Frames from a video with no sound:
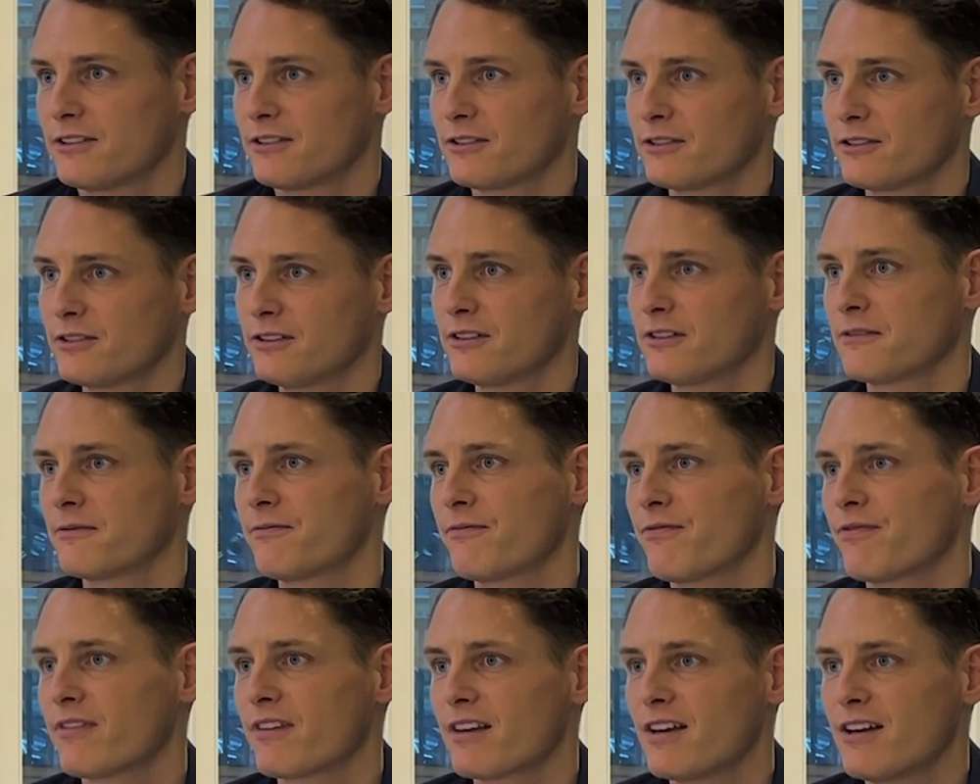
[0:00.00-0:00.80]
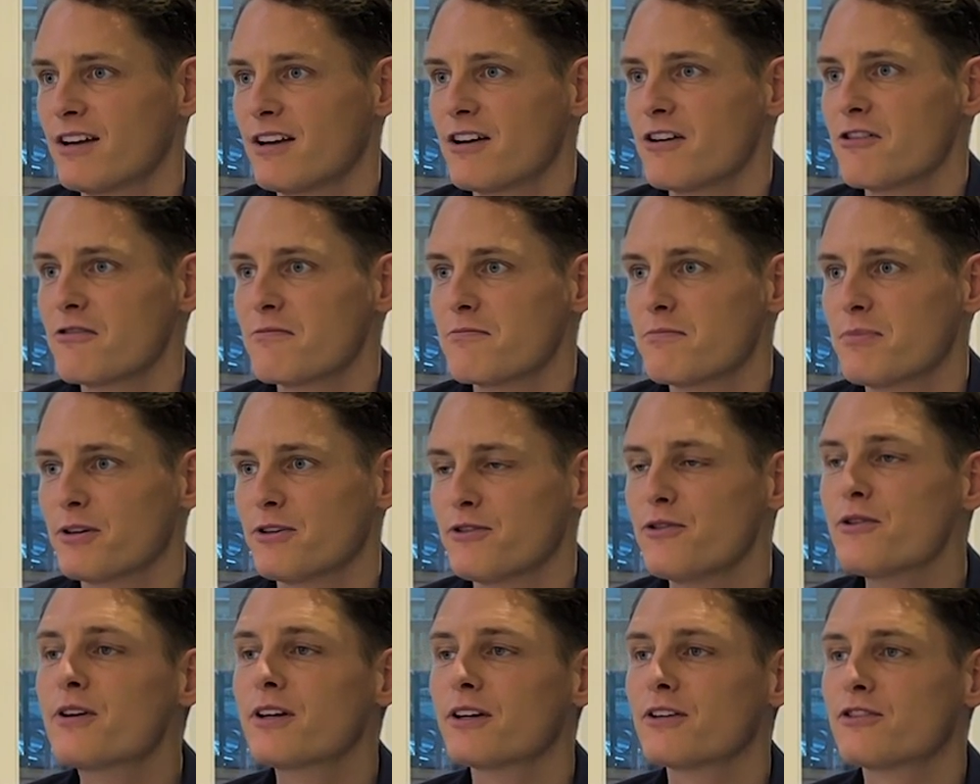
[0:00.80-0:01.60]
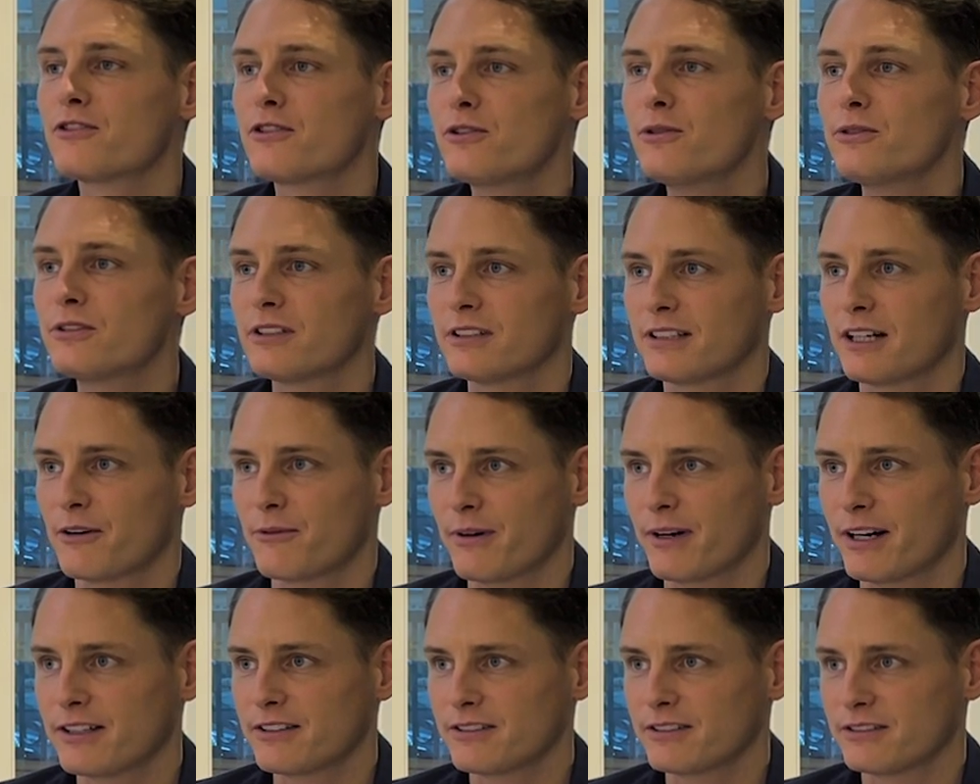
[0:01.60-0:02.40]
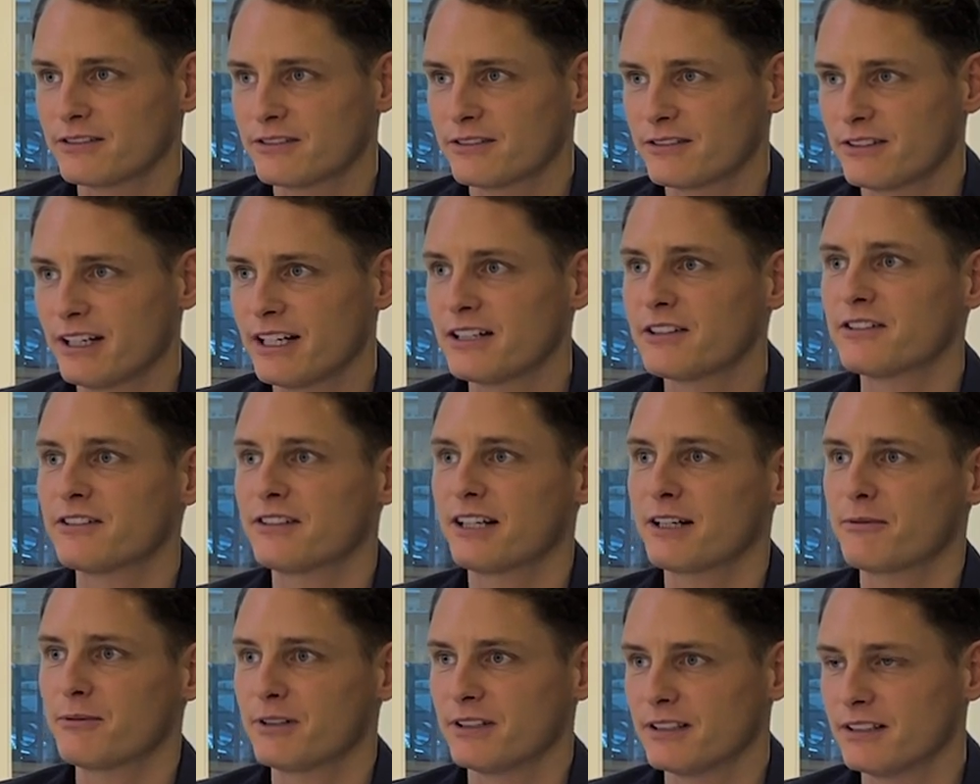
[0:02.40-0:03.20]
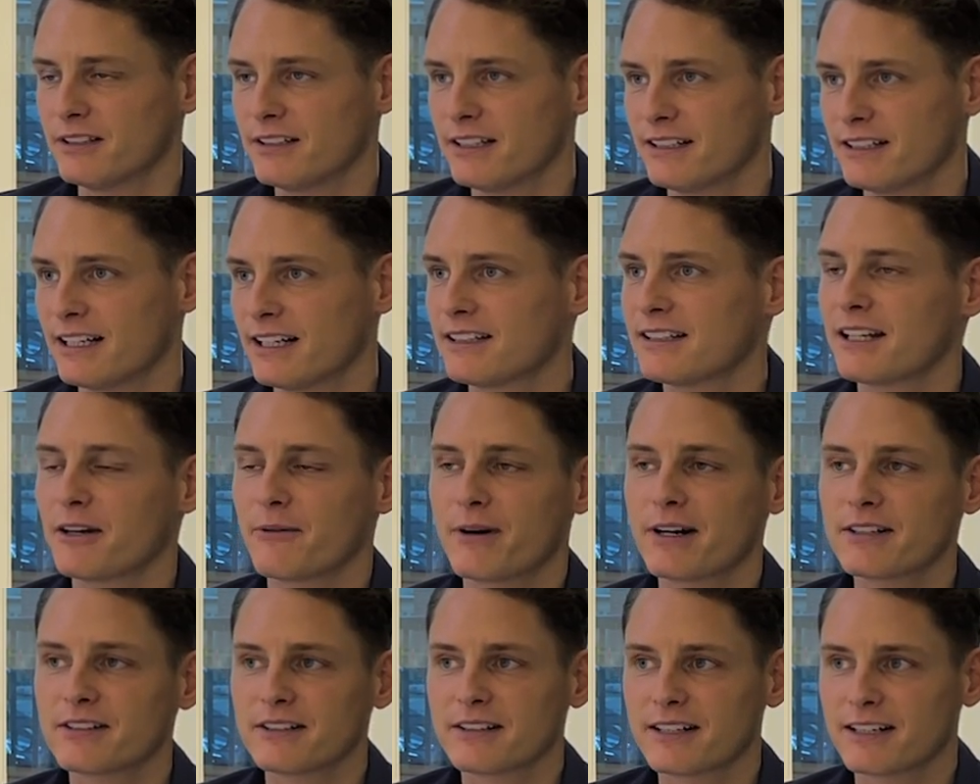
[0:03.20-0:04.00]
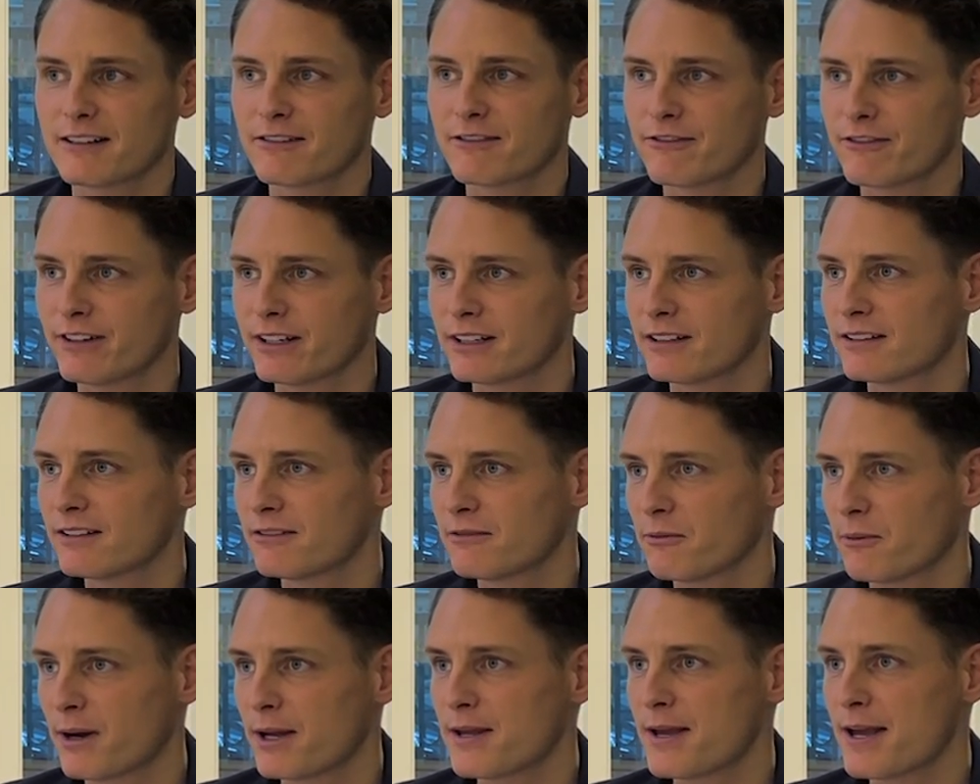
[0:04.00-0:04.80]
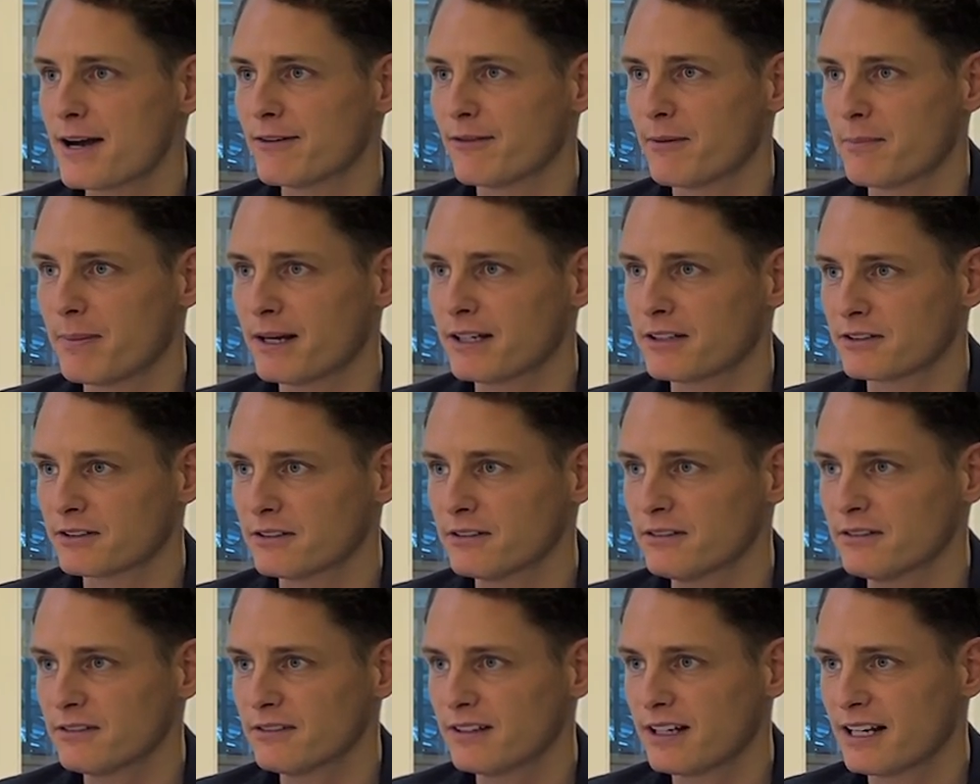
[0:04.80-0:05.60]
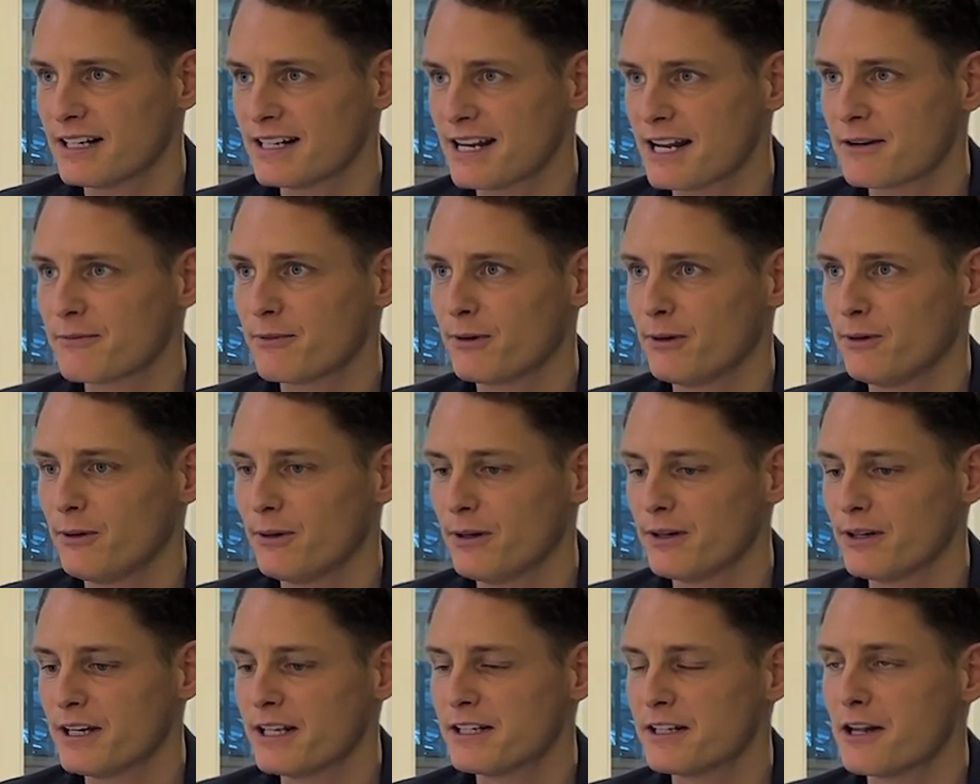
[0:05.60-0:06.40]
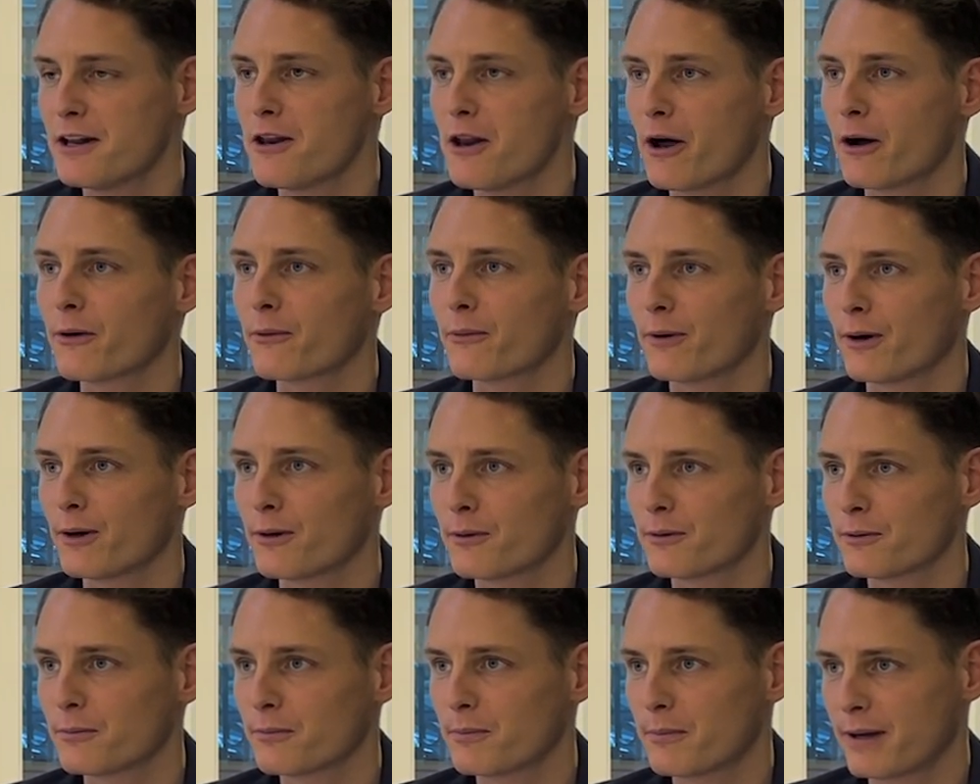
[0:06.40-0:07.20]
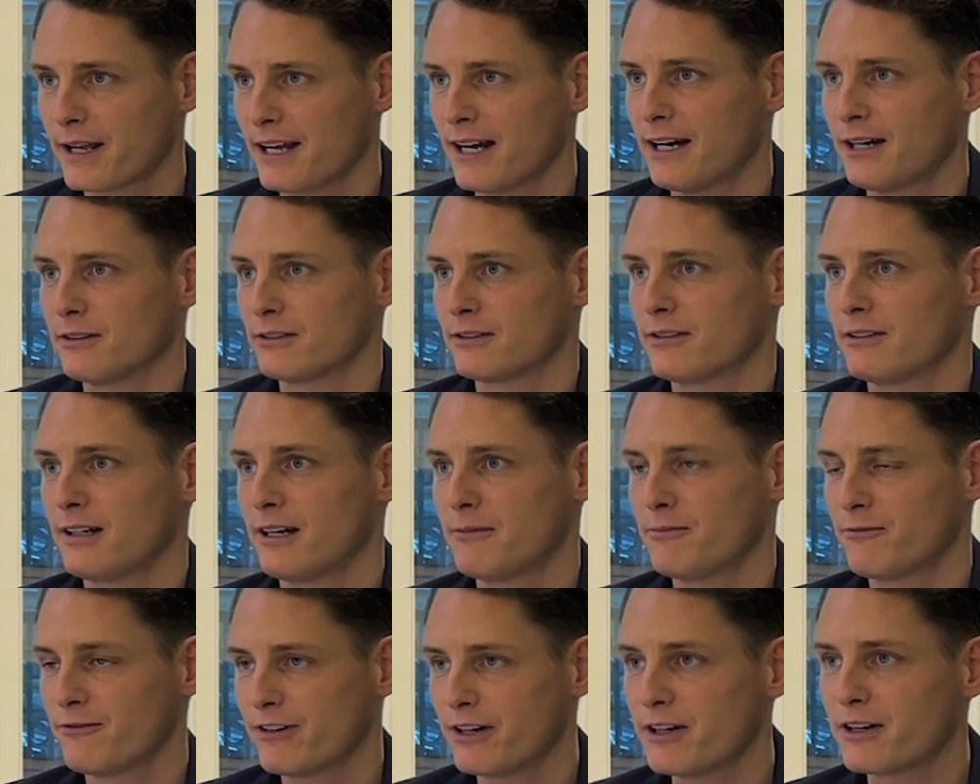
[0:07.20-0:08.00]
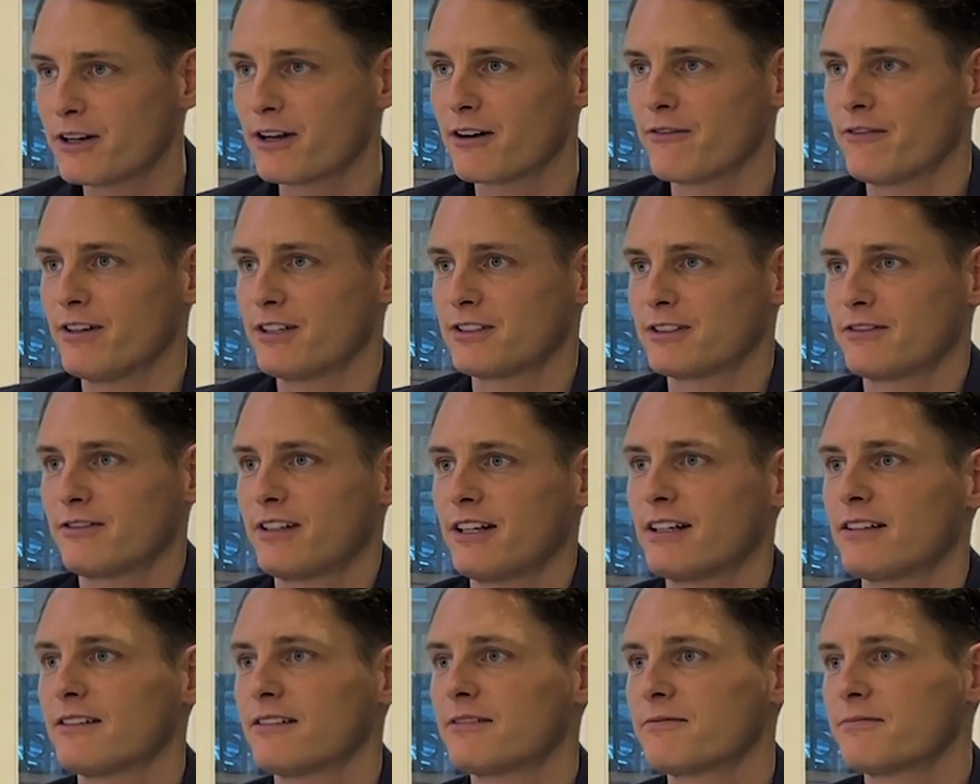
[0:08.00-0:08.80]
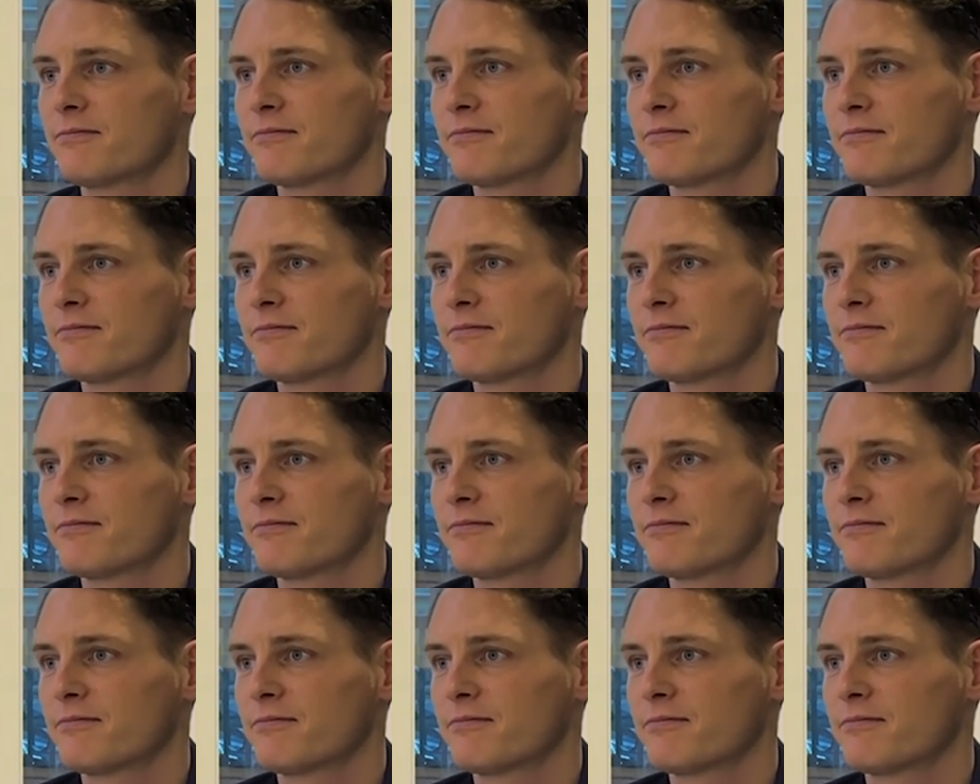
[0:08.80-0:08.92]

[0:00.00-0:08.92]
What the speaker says: and so on. But you can choose a direction and stick with it. And that direction can fit where you have a passion. And that will, in the long run, pay out. I'm very convinced of that.